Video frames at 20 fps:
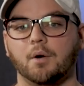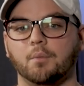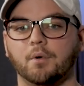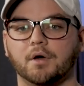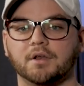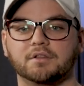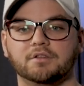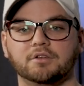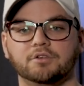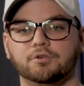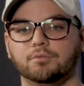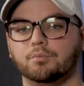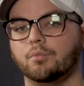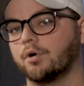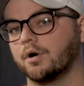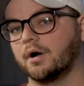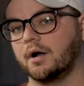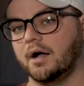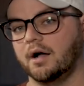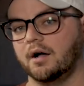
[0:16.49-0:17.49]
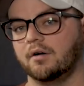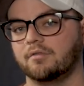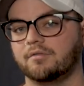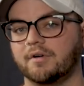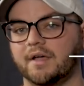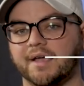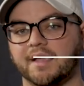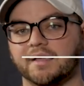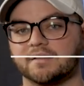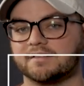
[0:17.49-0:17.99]
I wanted to do more of
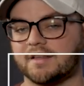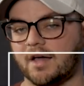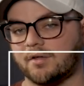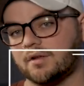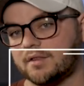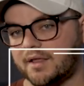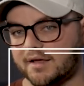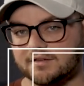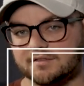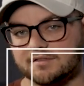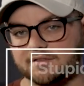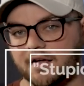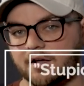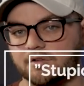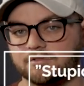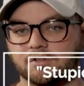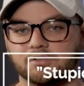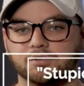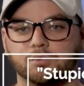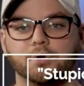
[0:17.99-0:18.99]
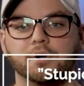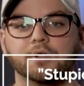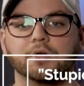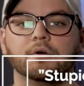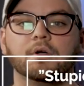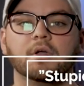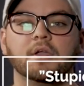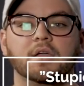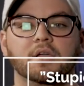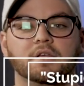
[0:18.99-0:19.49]
a sound alike style
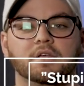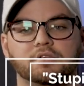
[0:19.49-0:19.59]
tutorial.